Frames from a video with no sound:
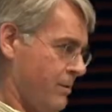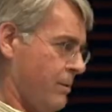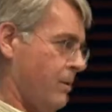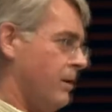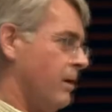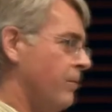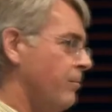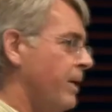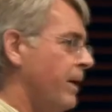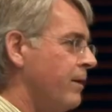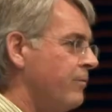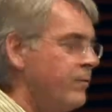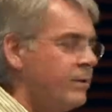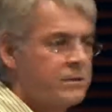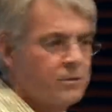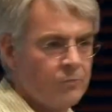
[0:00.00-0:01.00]
of
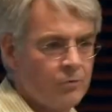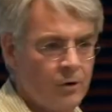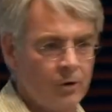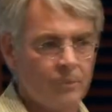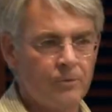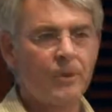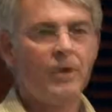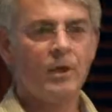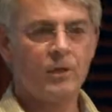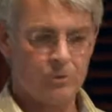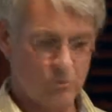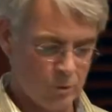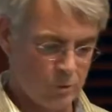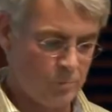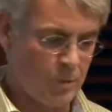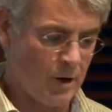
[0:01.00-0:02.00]
benefits of growth
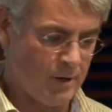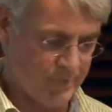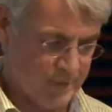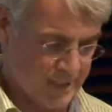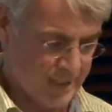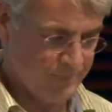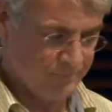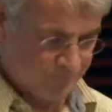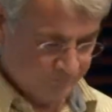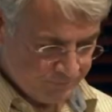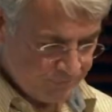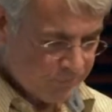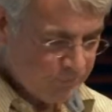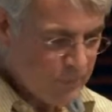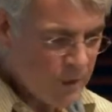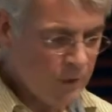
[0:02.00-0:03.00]
to poverty.
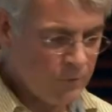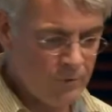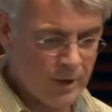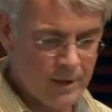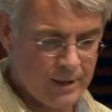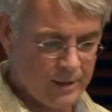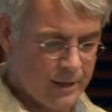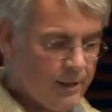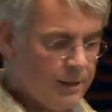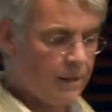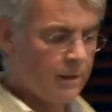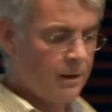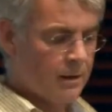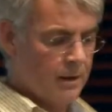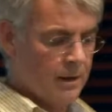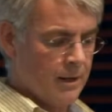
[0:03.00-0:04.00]
Rather,
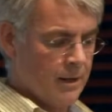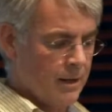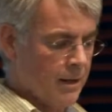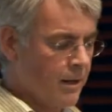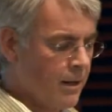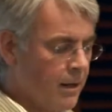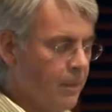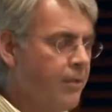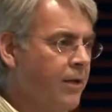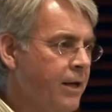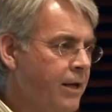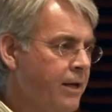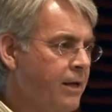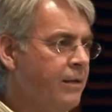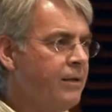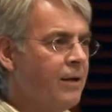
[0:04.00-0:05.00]

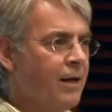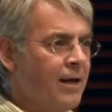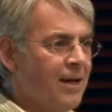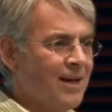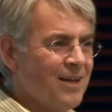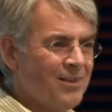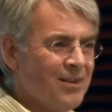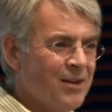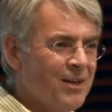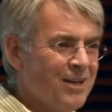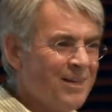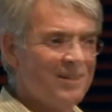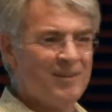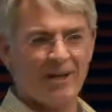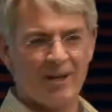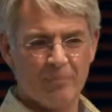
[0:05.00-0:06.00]
the
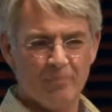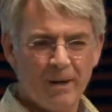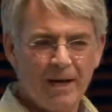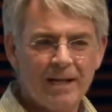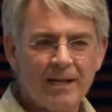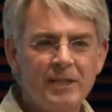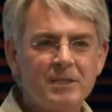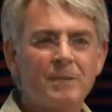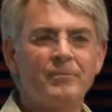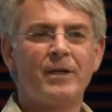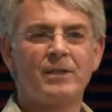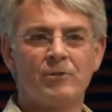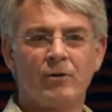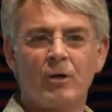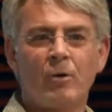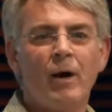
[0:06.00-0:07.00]
mechanism that's
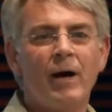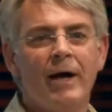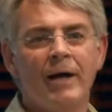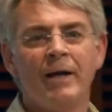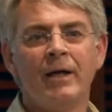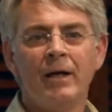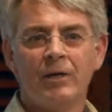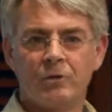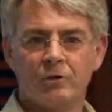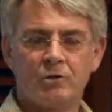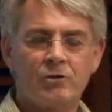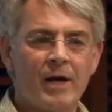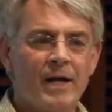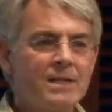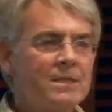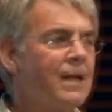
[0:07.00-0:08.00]
required to
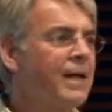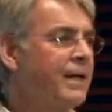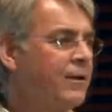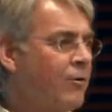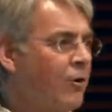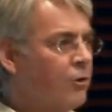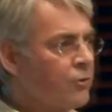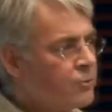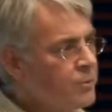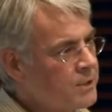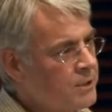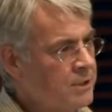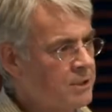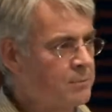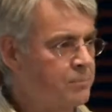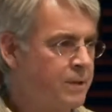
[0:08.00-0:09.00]
translate growth, which
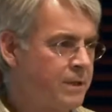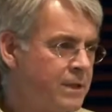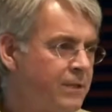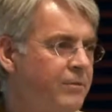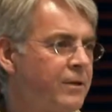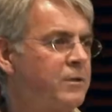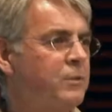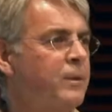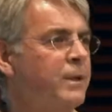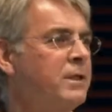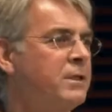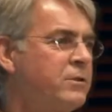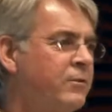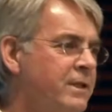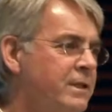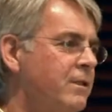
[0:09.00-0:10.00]
is specific to
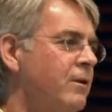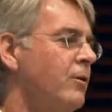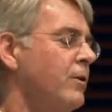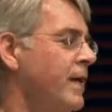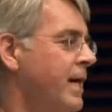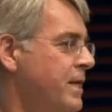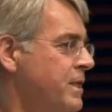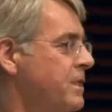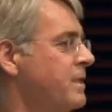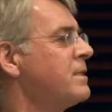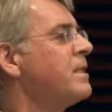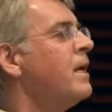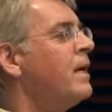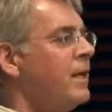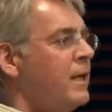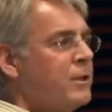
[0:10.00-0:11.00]
industries and locations,
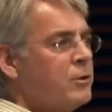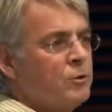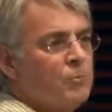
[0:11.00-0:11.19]
into